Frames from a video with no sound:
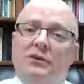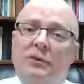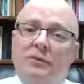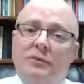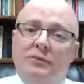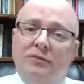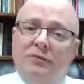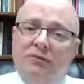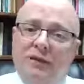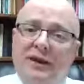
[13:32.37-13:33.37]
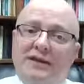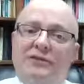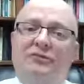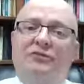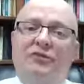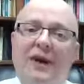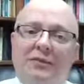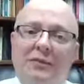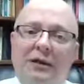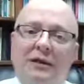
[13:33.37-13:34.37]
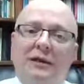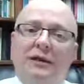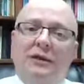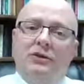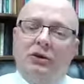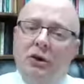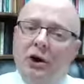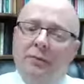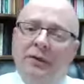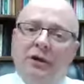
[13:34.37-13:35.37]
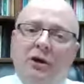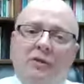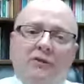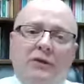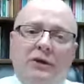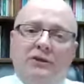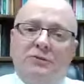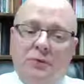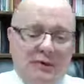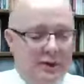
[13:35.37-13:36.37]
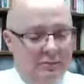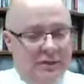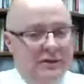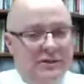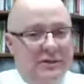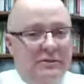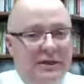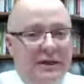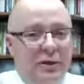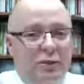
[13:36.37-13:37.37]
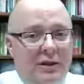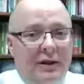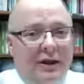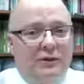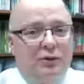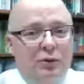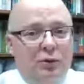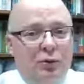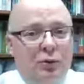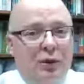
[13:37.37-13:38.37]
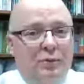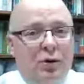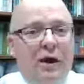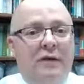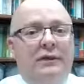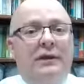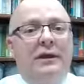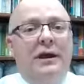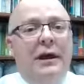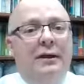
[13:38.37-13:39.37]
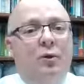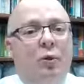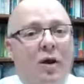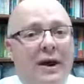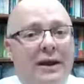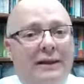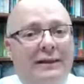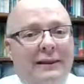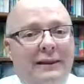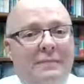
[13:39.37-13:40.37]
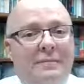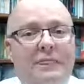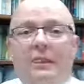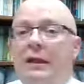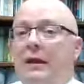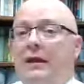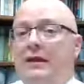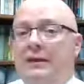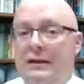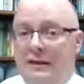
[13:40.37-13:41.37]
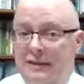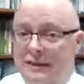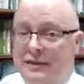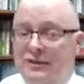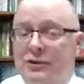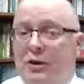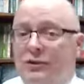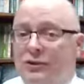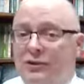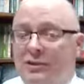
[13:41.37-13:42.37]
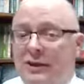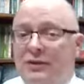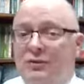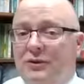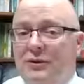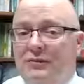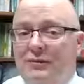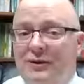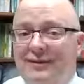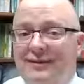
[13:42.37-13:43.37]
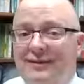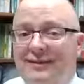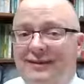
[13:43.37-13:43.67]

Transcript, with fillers: some some friends and family to come and to comfort us, but but it's something that we like to do privately and quietly. In this culture, things were different.